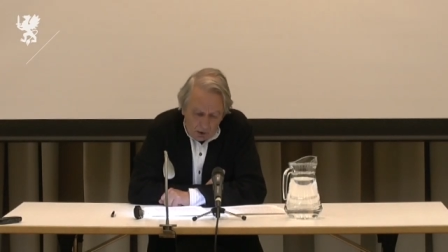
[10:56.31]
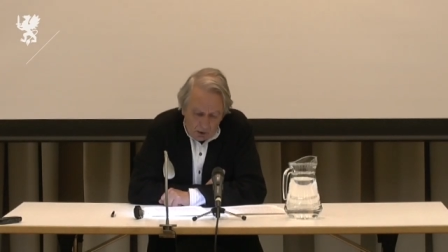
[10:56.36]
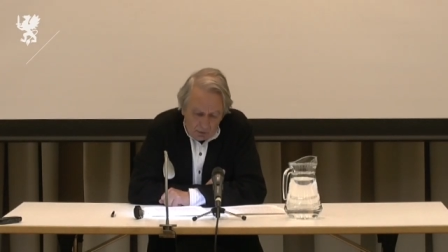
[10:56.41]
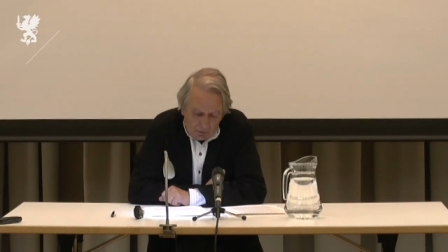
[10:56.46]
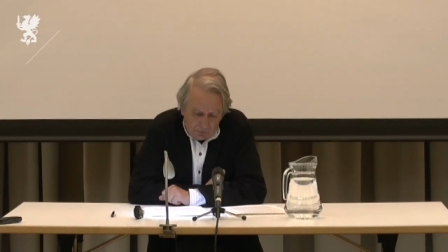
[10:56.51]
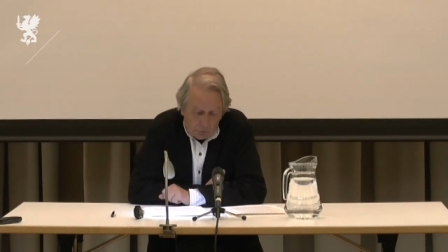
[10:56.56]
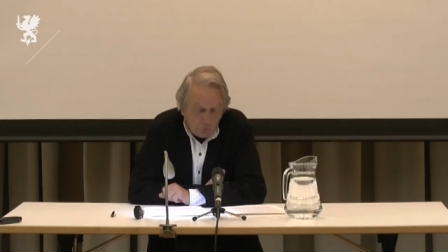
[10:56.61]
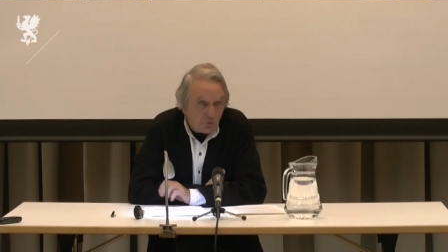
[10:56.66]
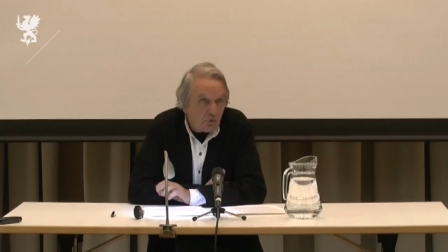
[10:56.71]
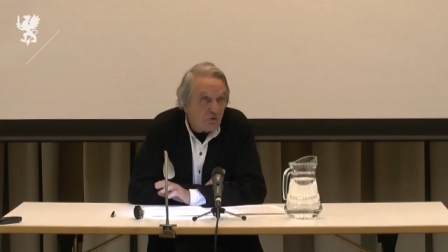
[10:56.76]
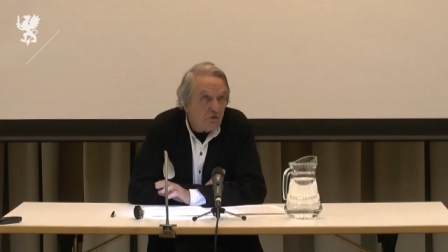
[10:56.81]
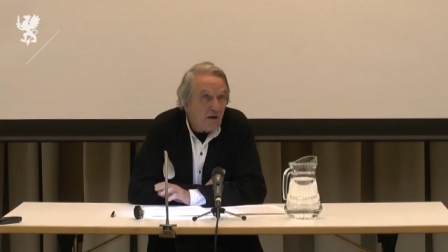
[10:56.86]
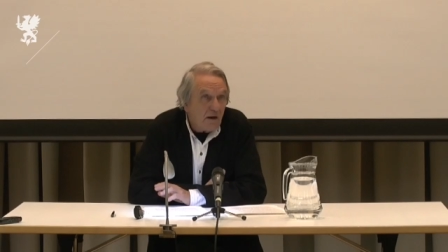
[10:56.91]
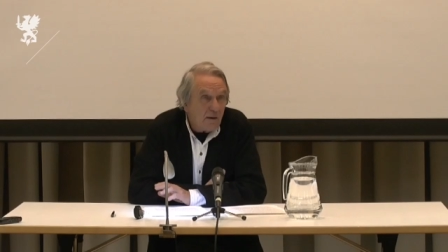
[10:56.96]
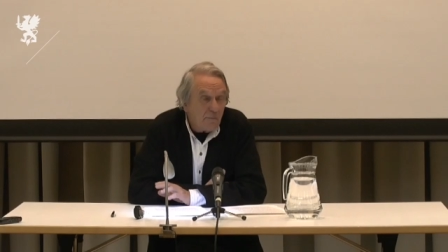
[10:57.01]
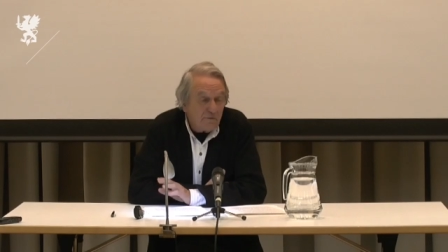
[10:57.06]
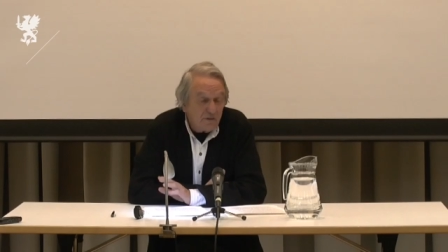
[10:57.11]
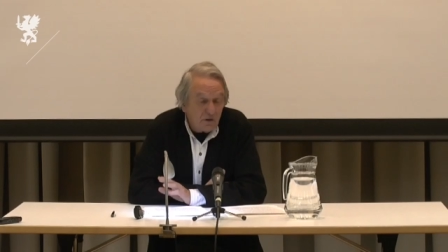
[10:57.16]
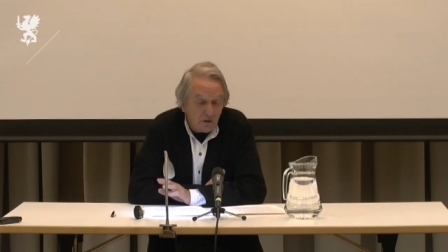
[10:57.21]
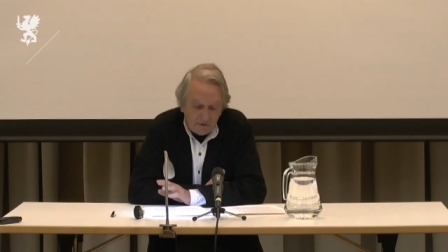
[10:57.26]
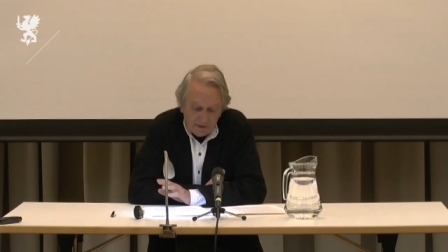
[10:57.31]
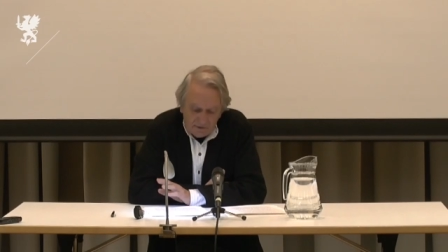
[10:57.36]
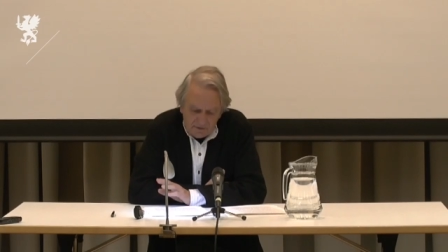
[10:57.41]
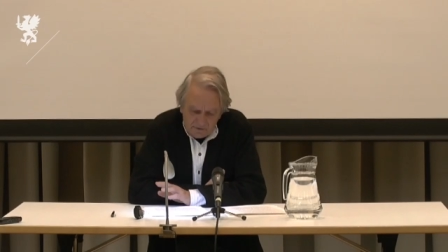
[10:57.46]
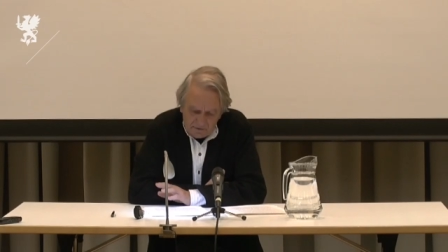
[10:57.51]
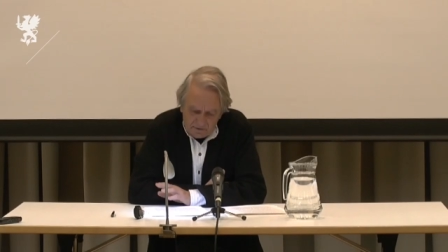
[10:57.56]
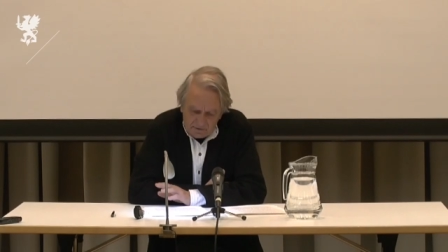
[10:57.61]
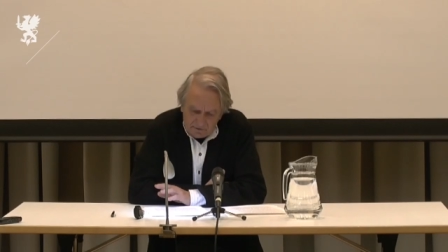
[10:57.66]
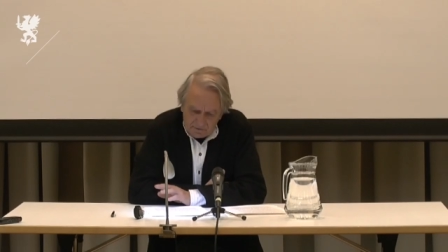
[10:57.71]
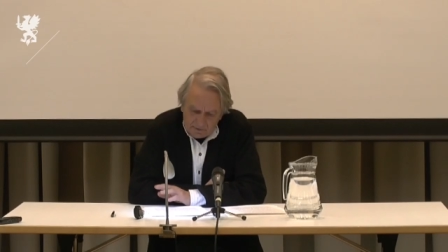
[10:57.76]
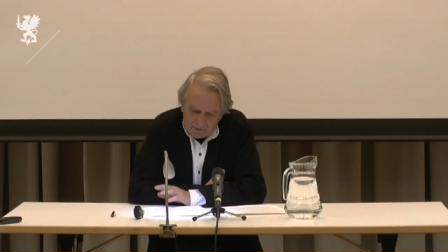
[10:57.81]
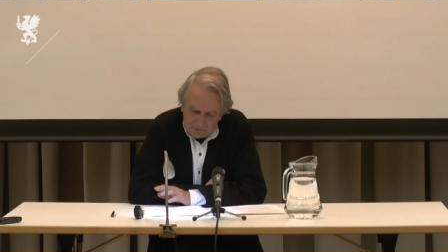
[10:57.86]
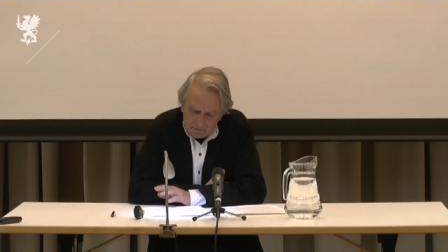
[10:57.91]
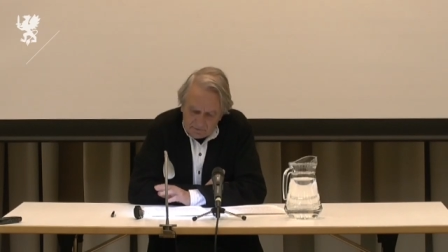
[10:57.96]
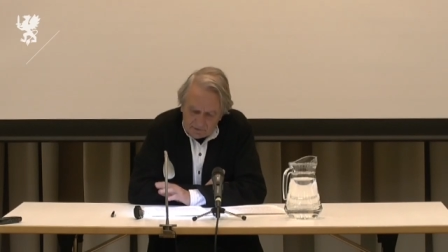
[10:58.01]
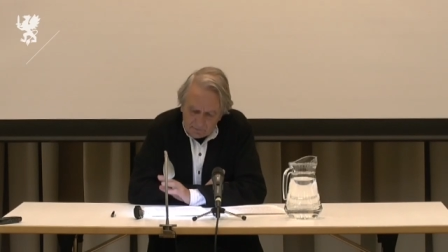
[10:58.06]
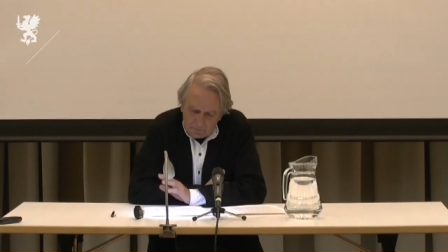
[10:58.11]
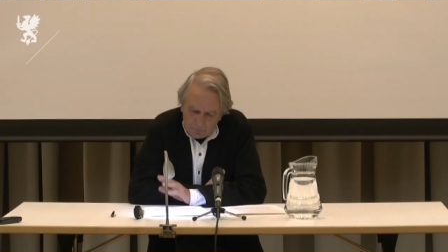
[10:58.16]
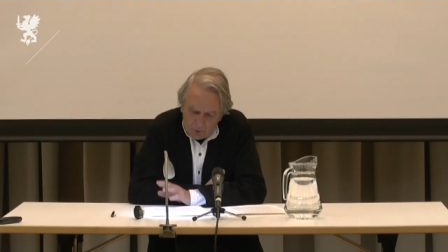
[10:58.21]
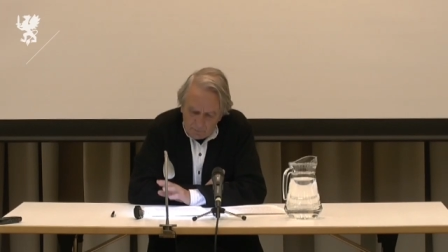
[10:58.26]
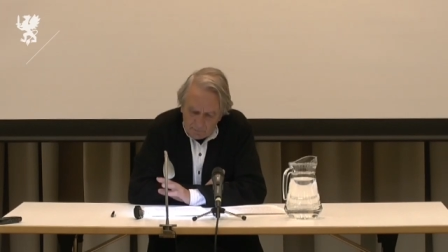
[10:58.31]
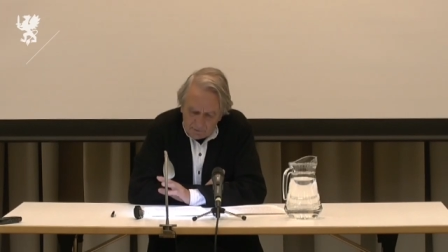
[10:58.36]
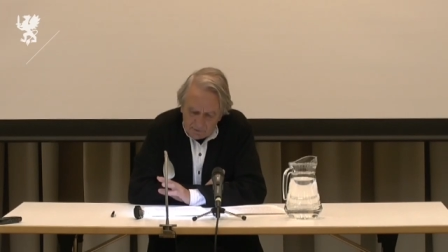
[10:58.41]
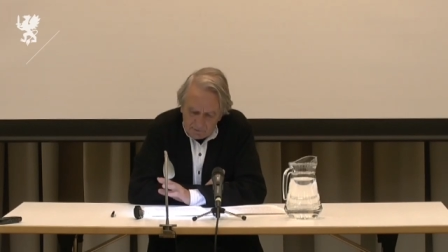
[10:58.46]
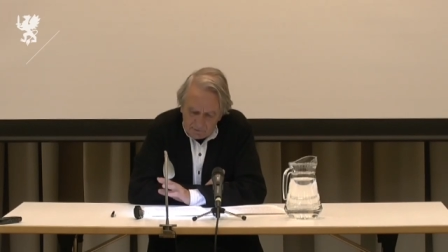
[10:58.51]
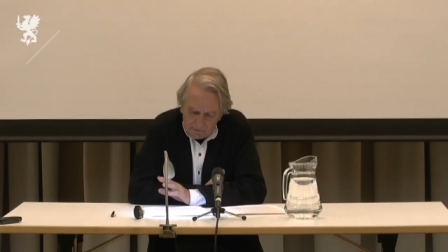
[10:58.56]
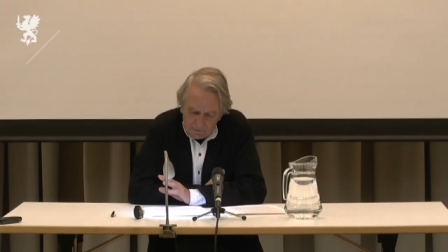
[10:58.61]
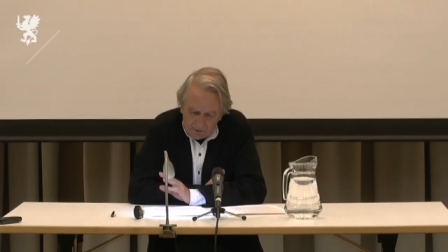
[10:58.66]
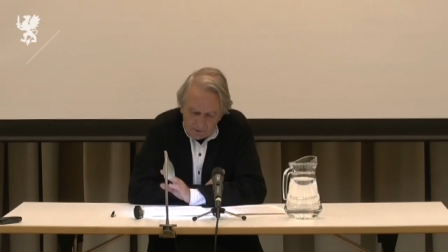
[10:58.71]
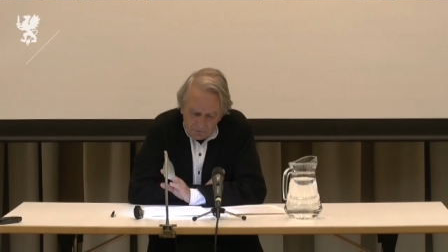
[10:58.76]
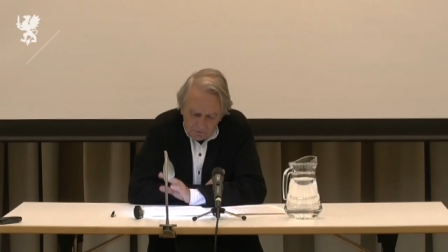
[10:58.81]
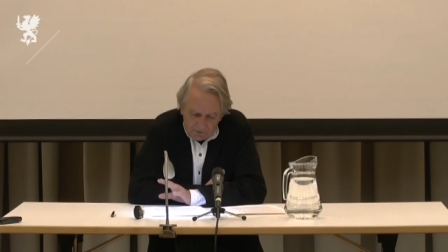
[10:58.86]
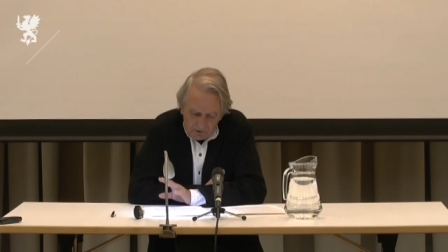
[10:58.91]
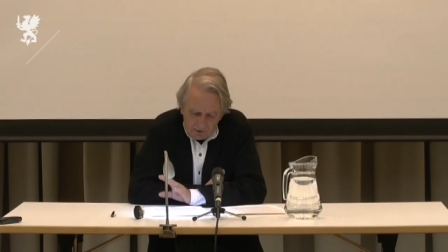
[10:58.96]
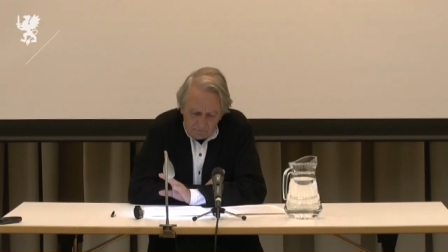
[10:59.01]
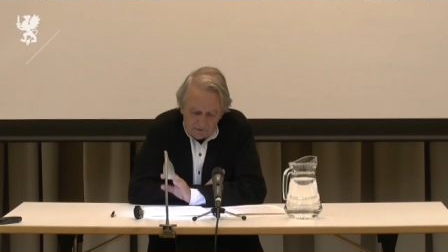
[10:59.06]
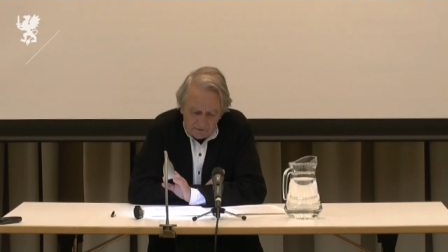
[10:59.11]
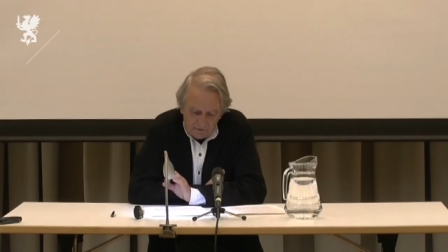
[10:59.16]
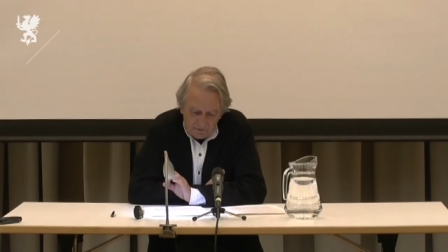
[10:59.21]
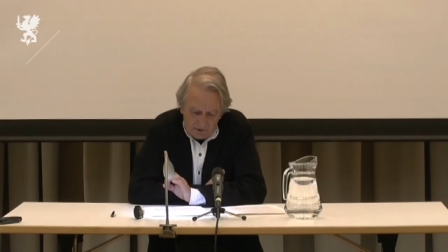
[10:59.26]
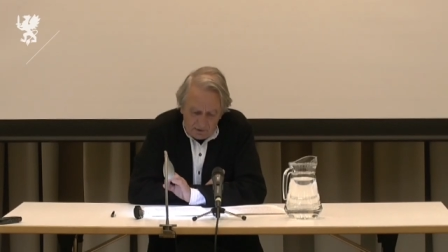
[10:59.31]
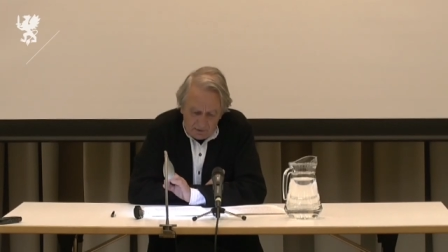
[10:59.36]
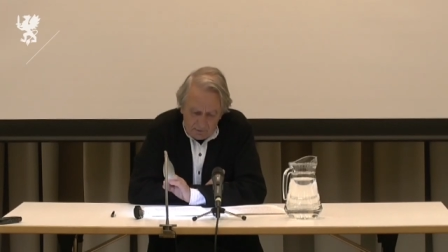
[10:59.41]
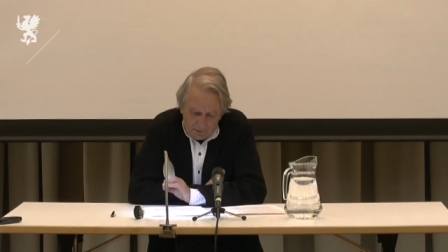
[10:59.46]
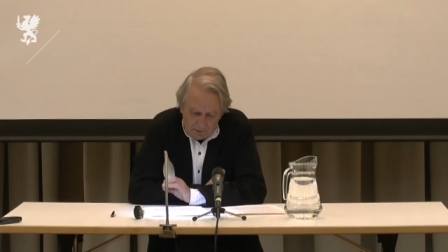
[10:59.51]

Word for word: Though the term did not exist at that moment, I think that the,